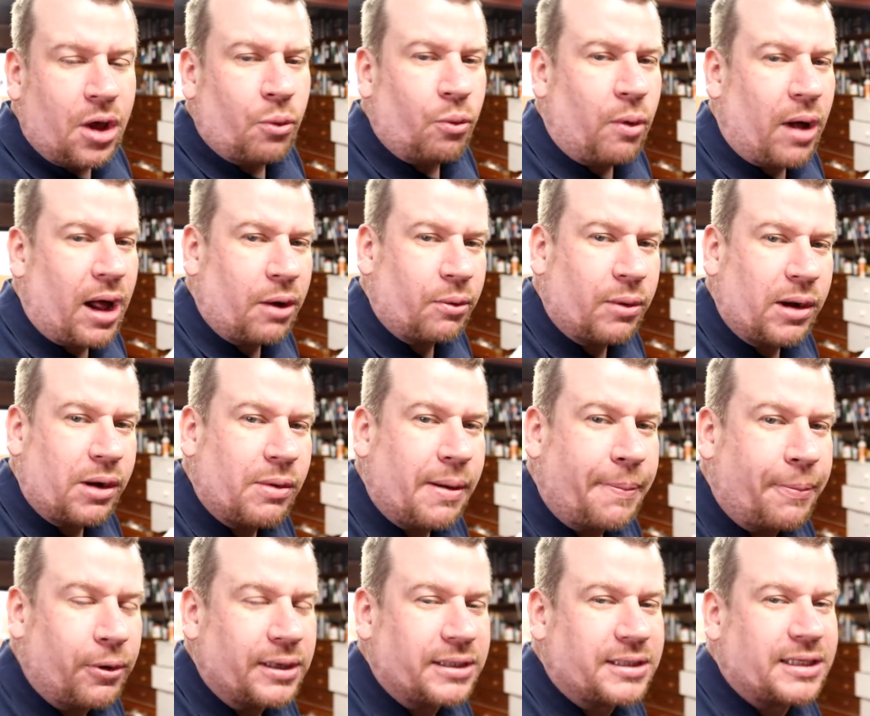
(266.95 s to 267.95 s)
while we were
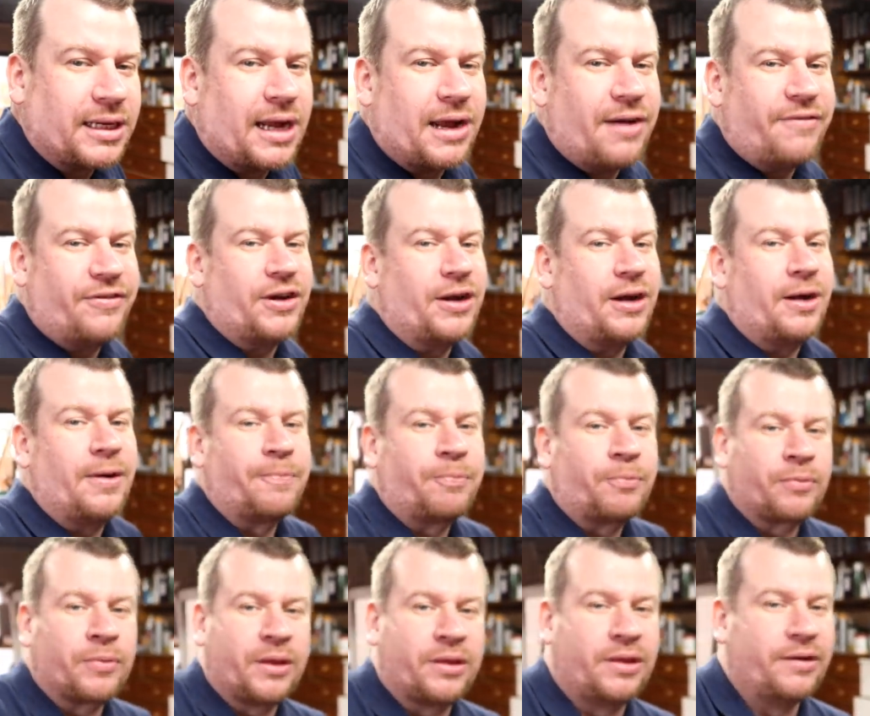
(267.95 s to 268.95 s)
putting together
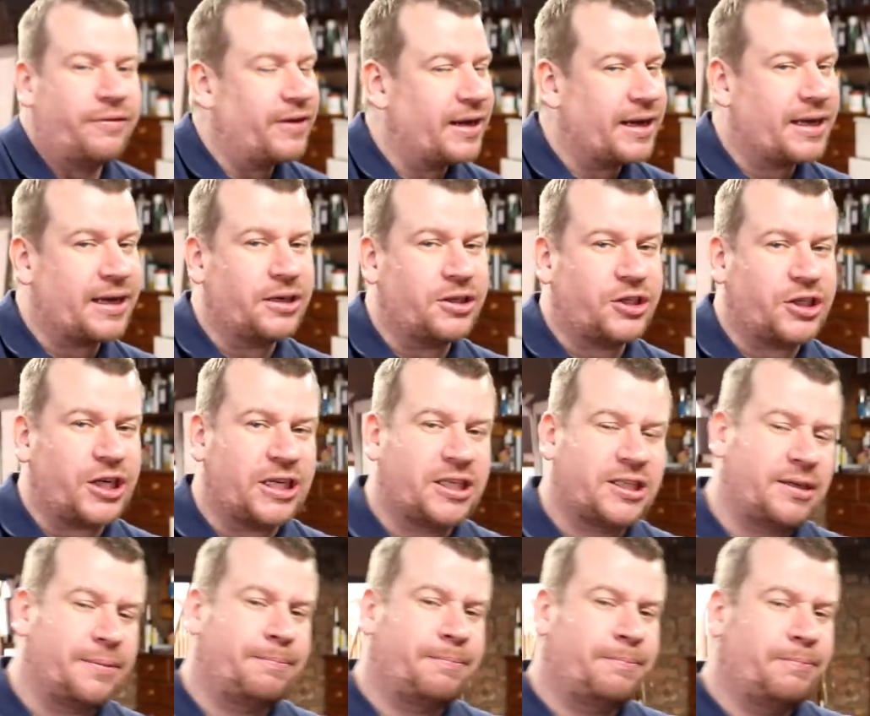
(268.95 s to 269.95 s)
the vacant
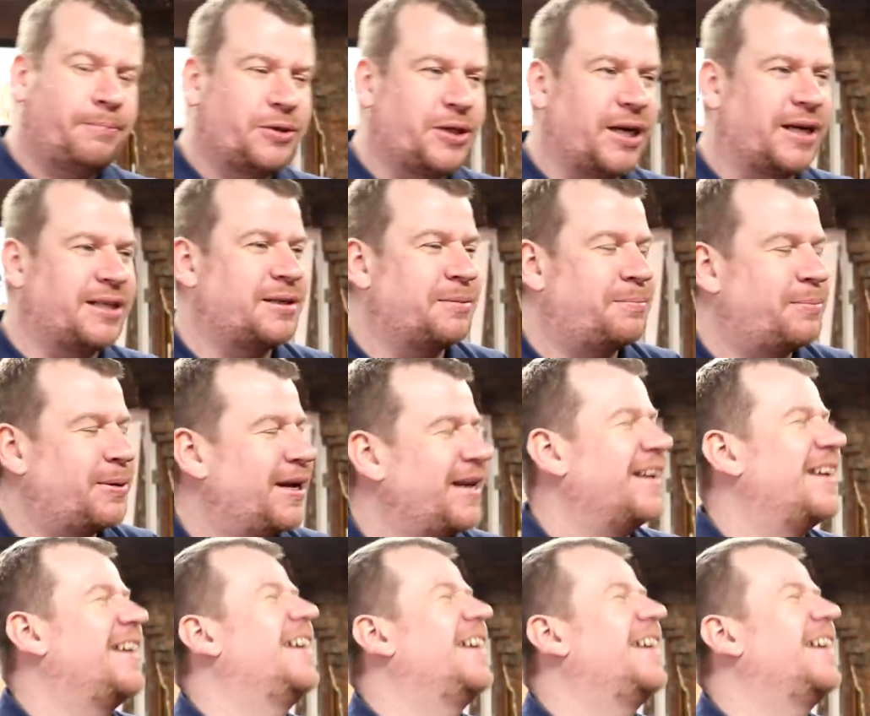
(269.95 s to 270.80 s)
gesture recipe